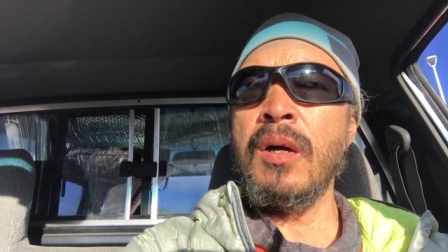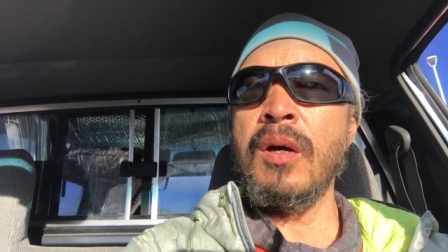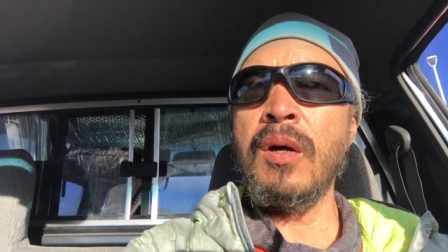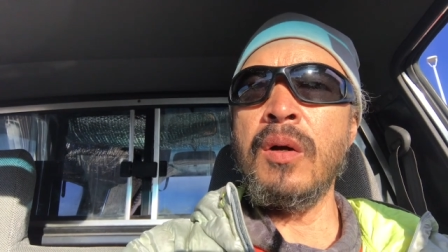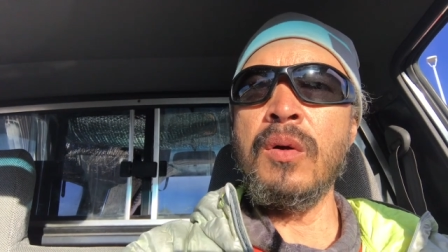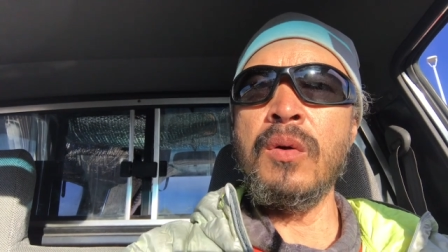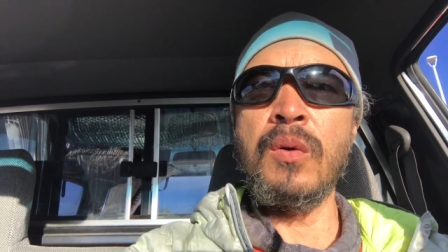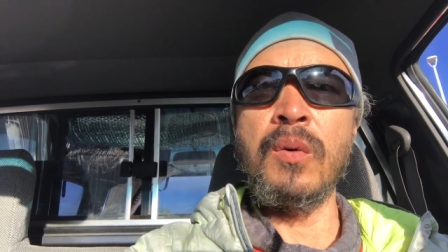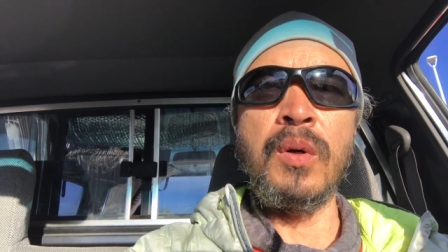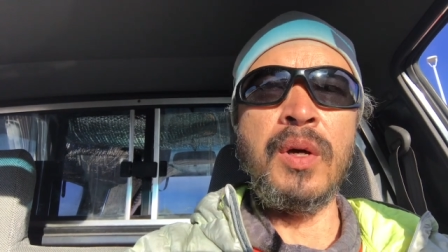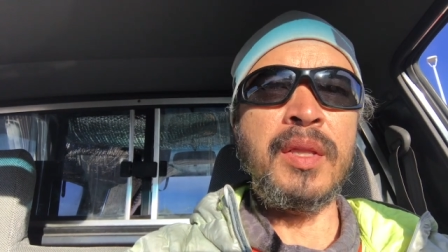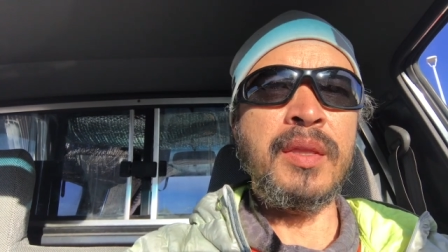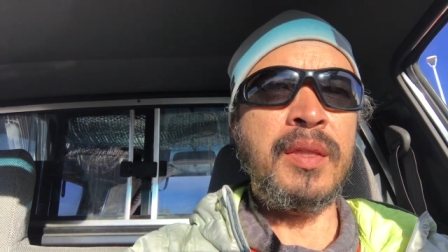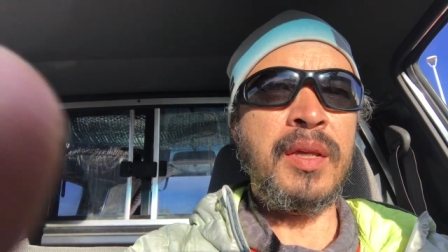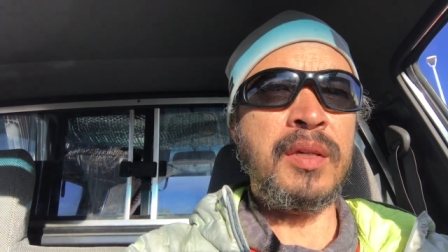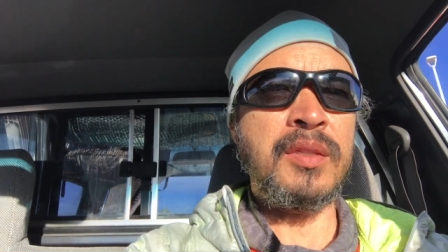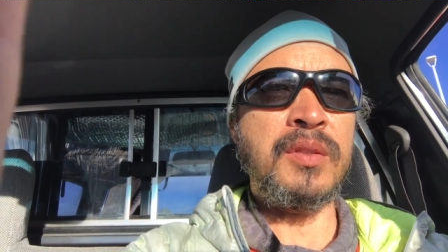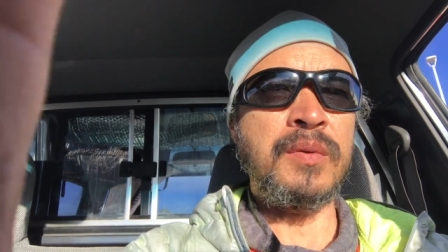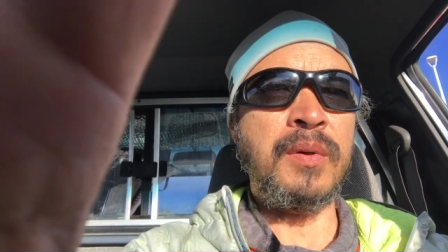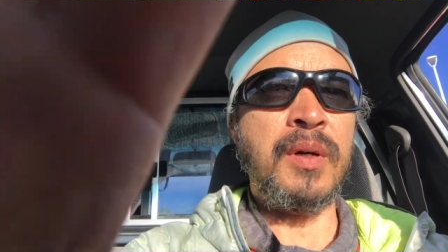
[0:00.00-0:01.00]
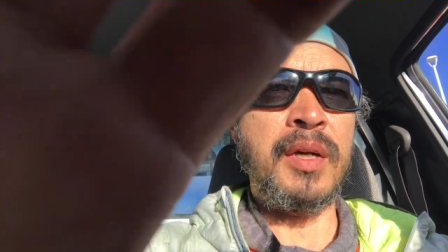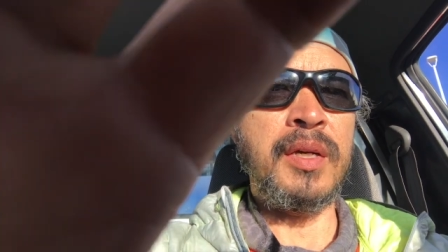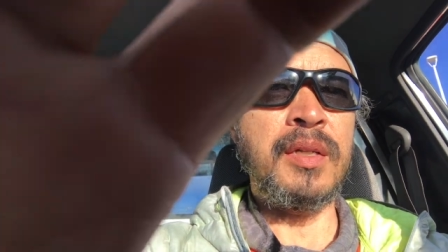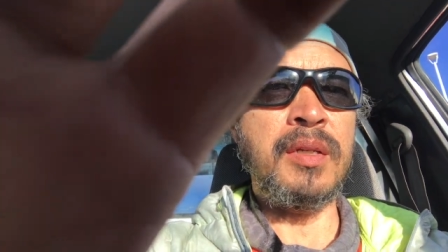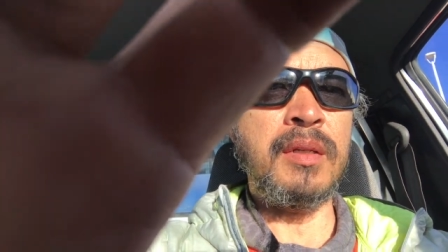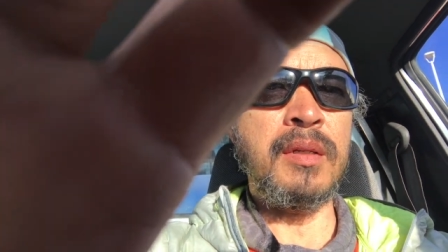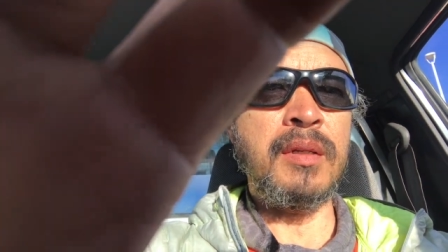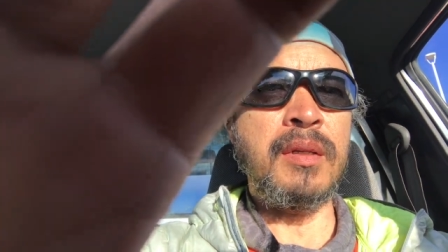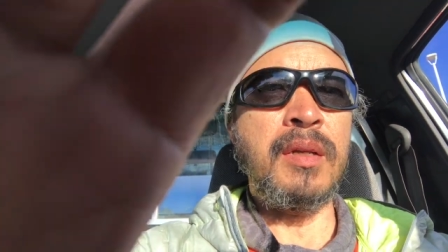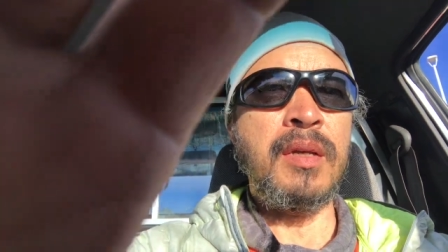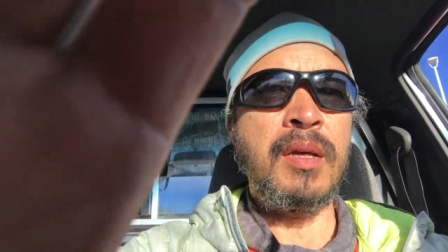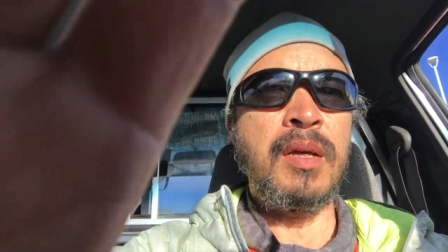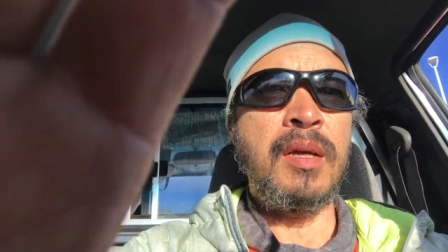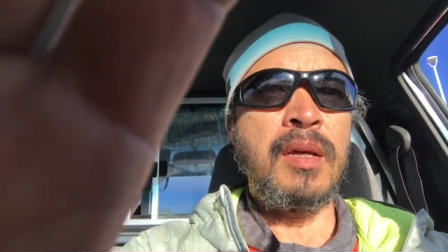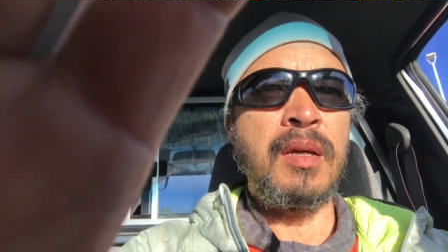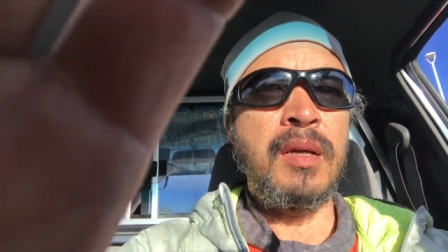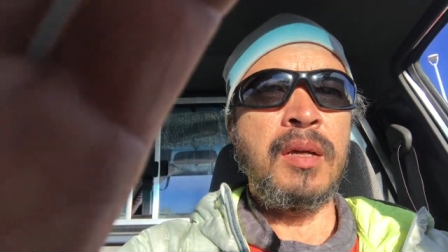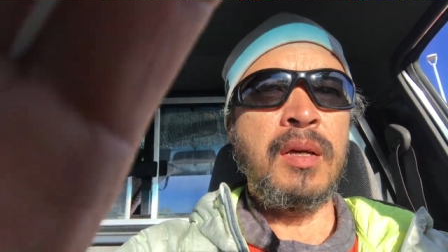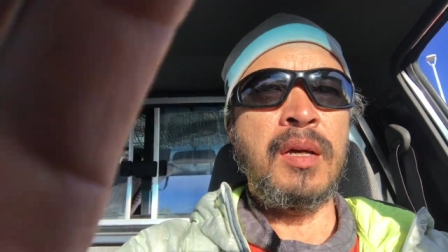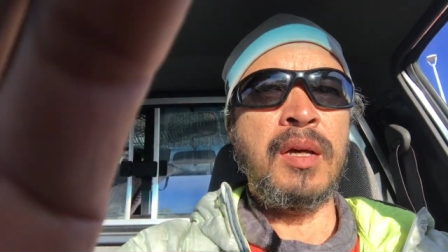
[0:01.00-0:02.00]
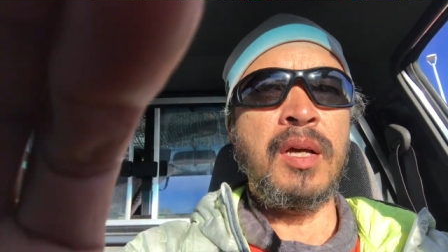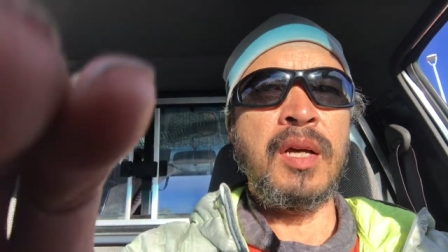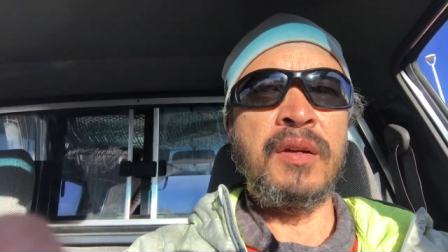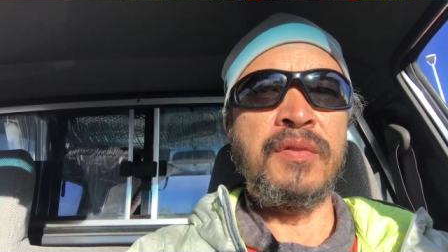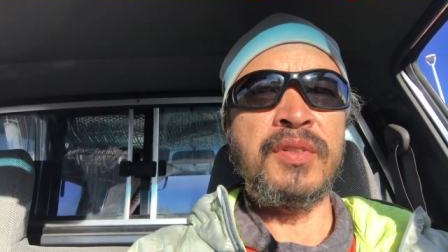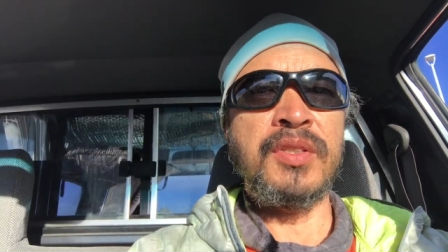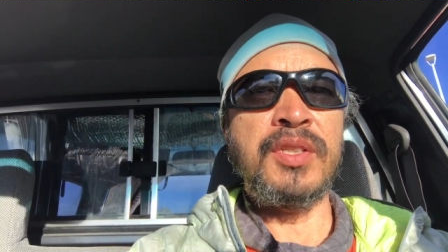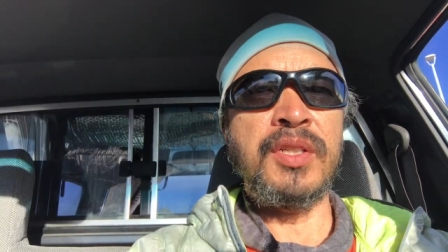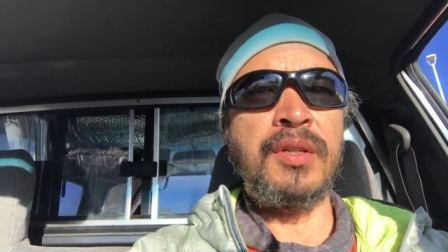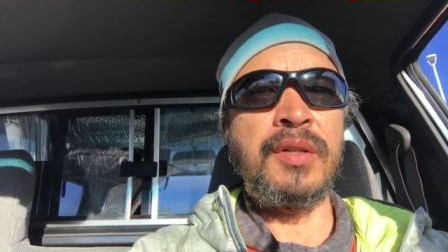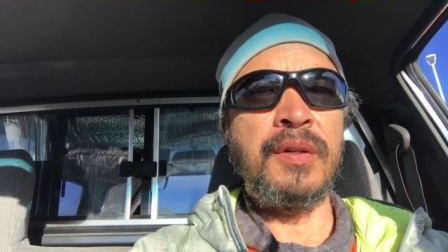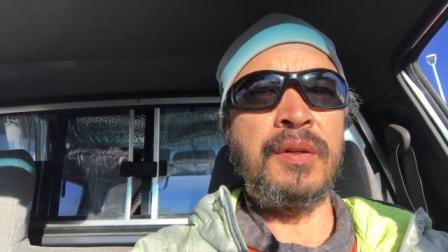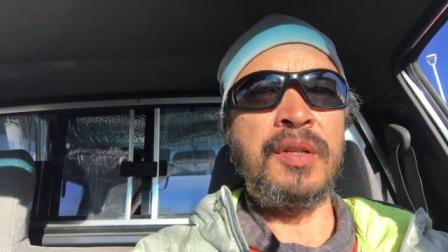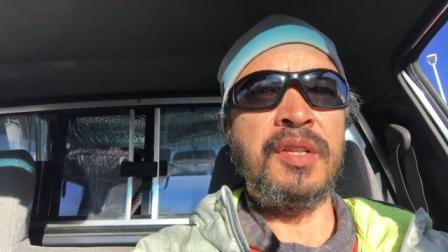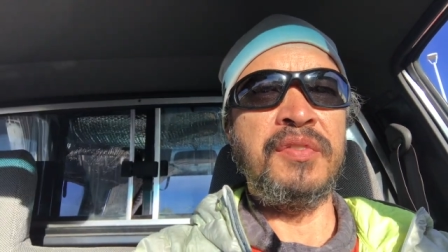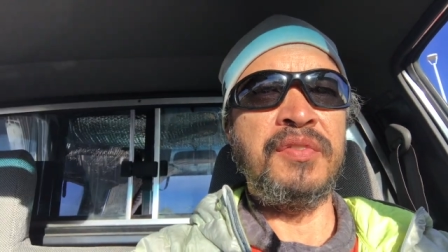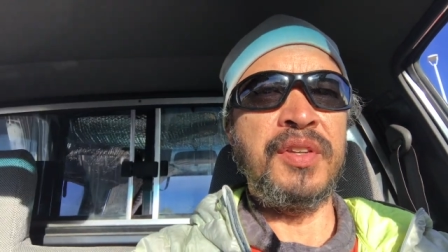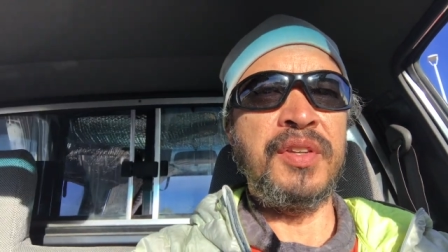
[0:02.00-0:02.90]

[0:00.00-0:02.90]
Oh, that's right. I have a security